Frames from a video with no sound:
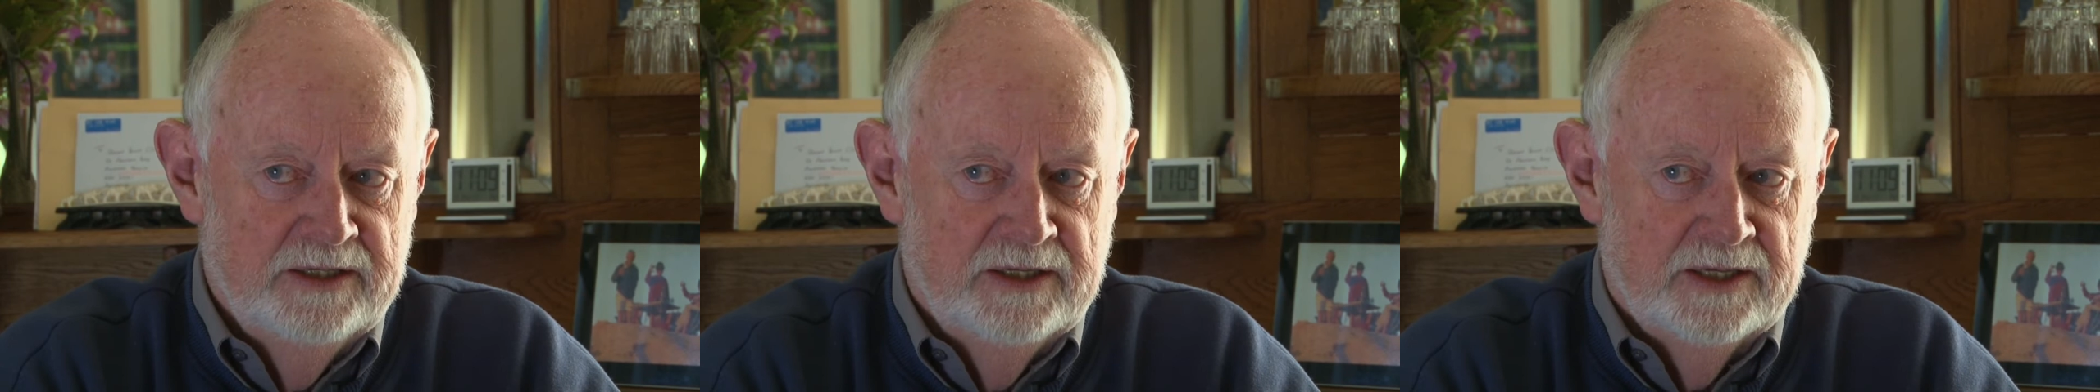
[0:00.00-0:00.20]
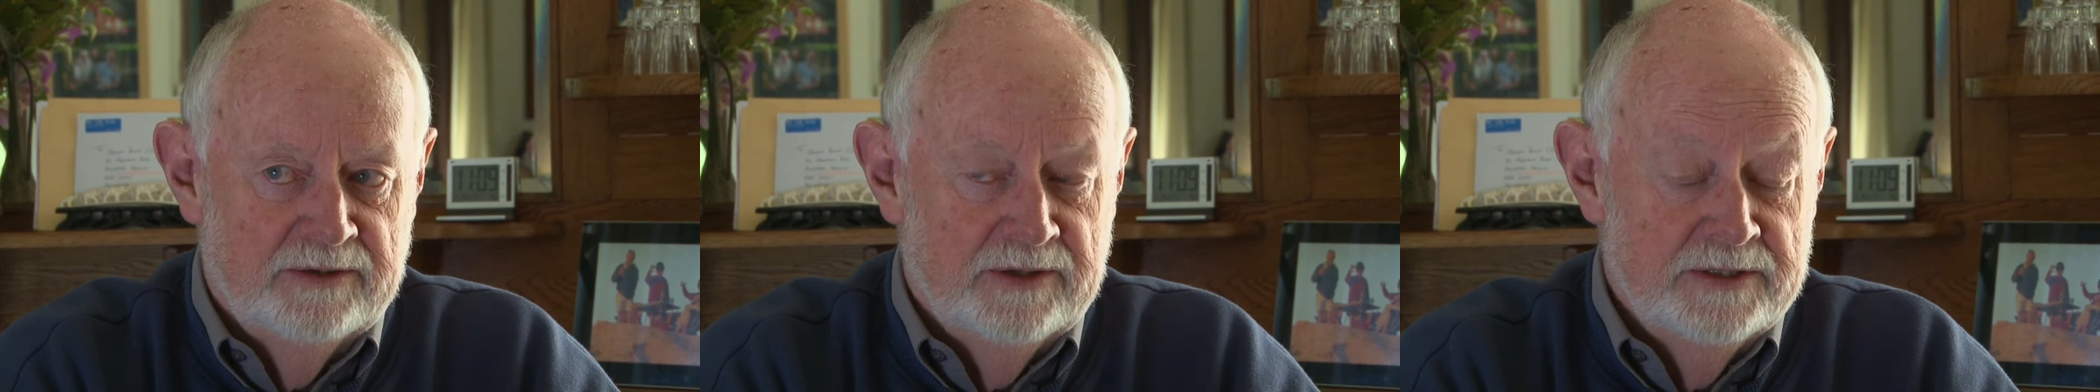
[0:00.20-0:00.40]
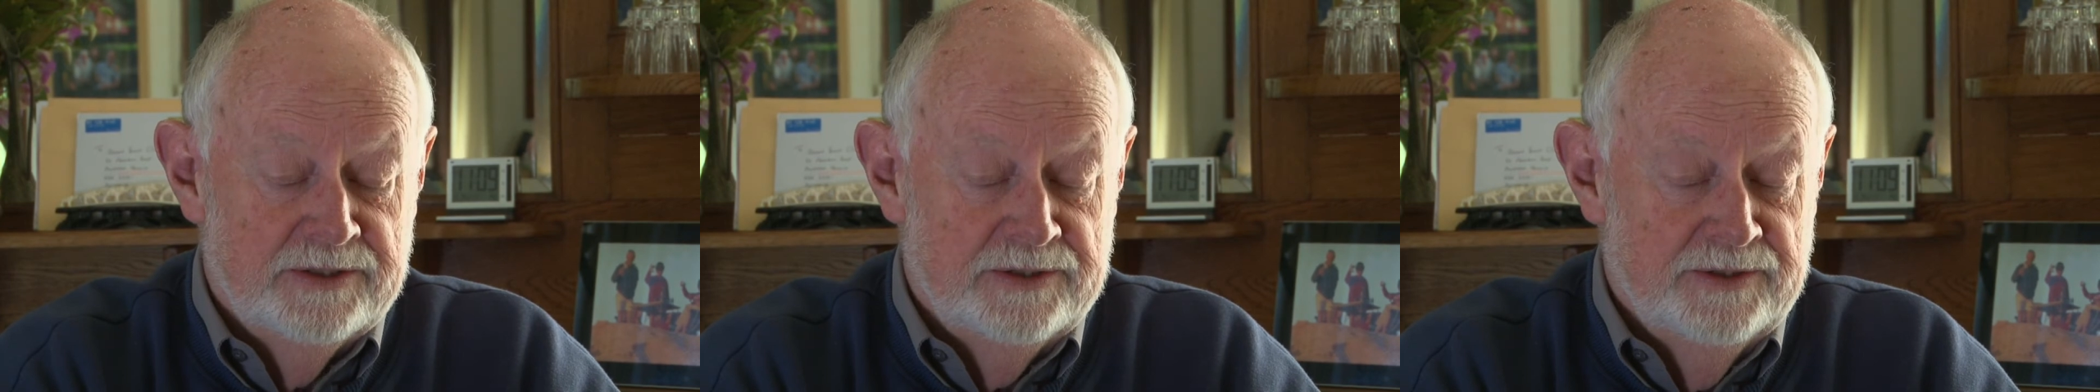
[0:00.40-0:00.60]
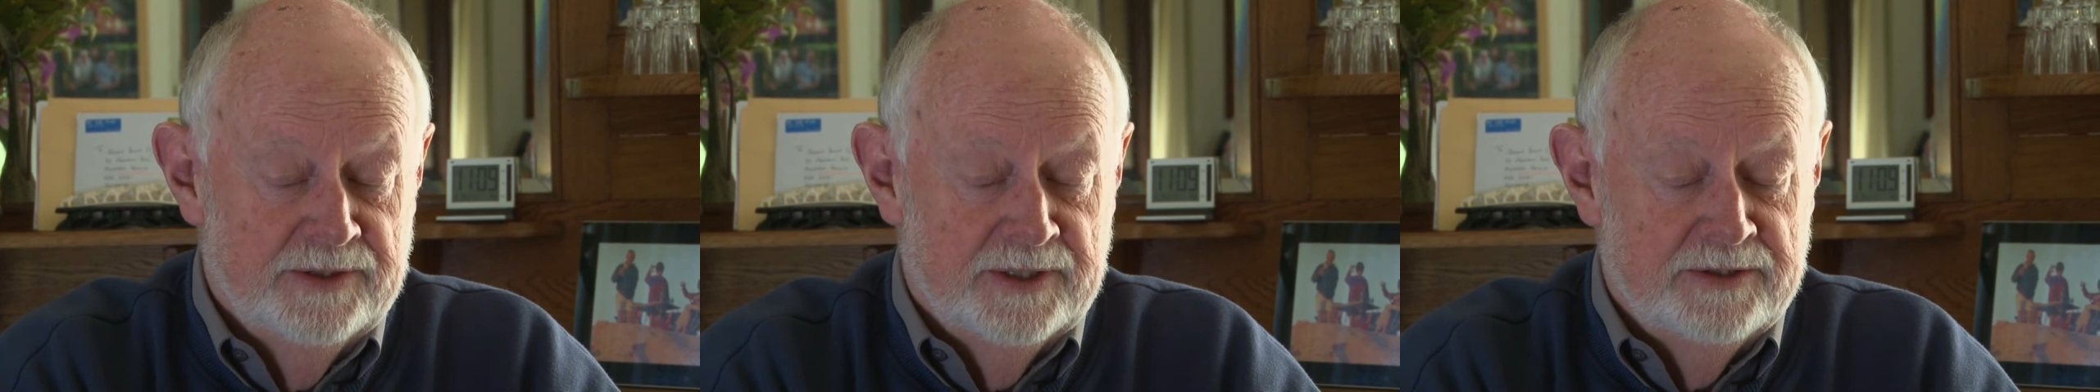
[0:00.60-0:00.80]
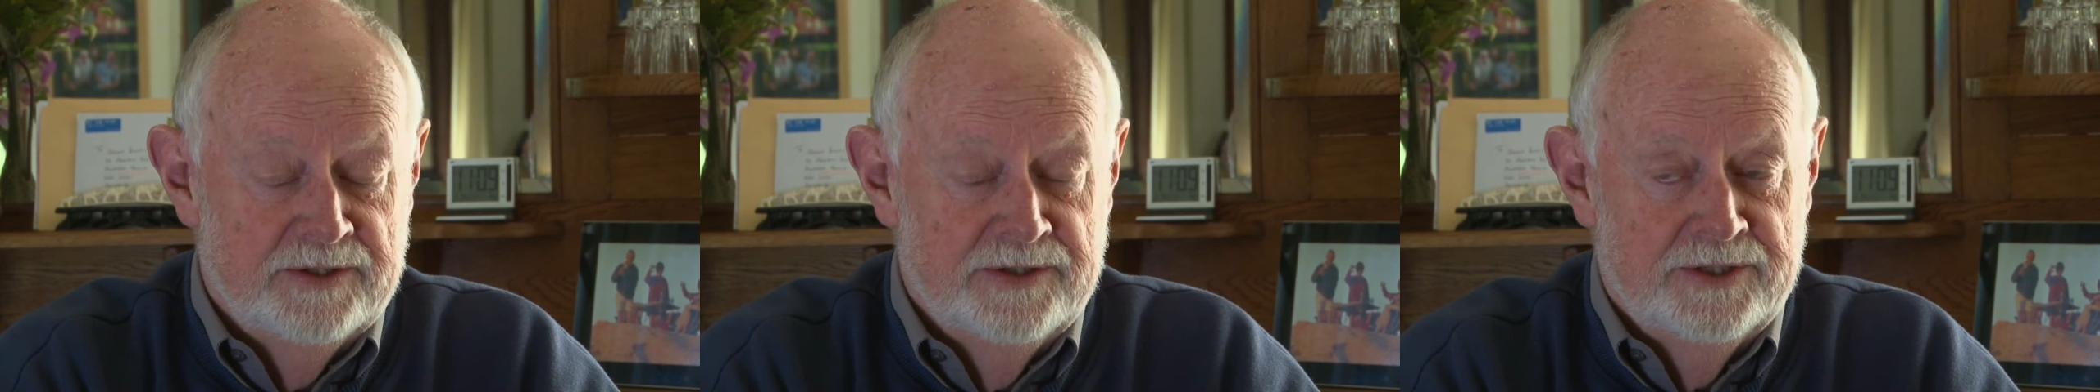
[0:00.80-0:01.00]
you know,
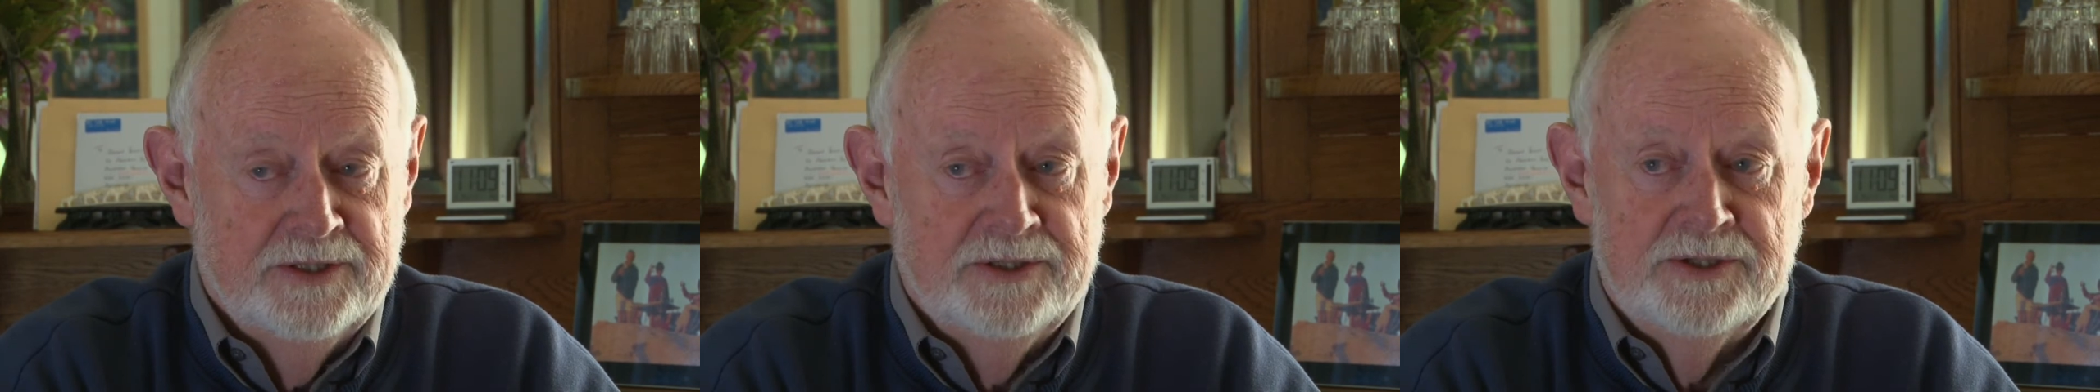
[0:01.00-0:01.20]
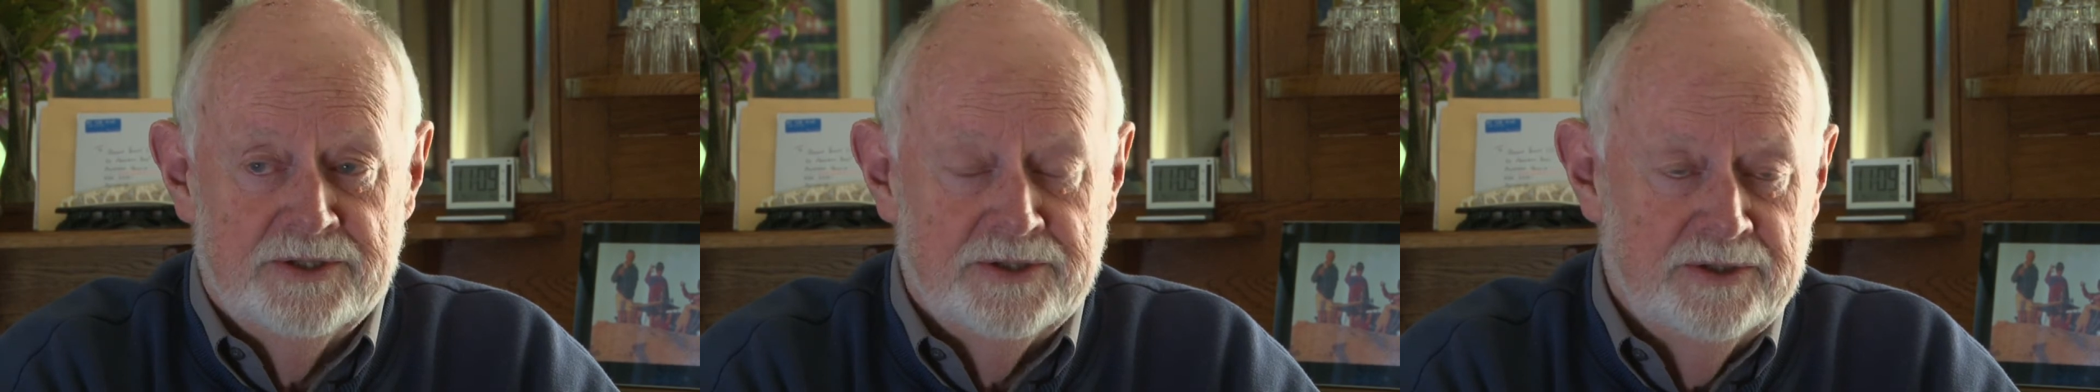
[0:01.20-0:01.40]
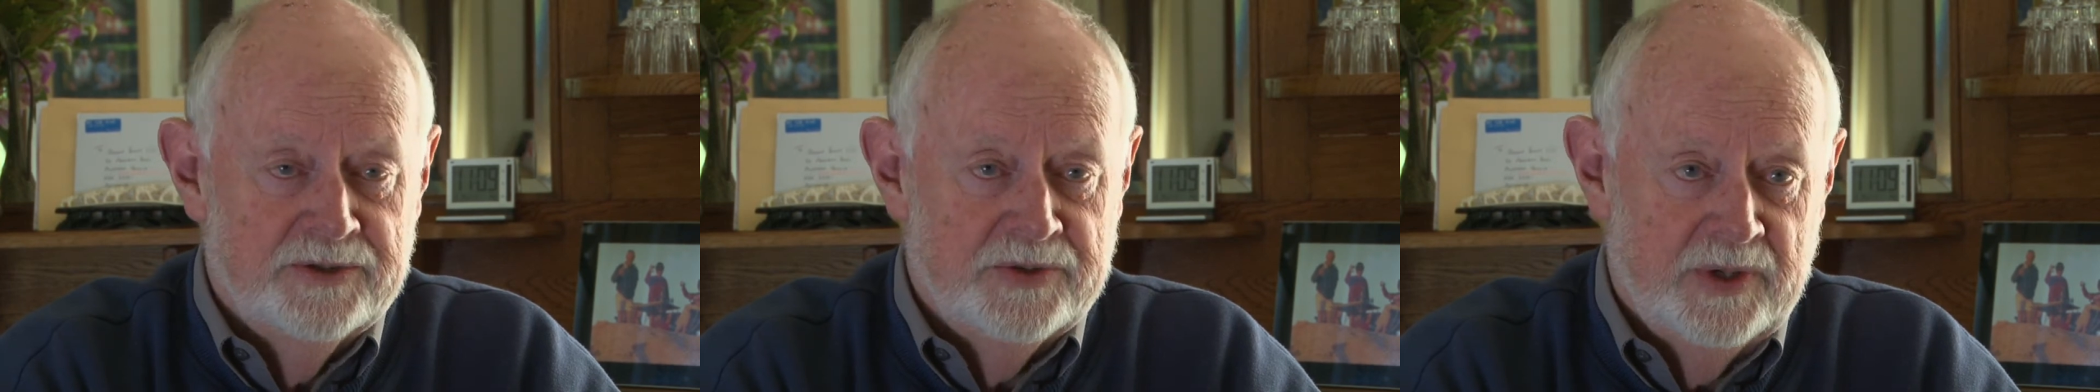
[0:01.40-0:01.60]
they teach us in the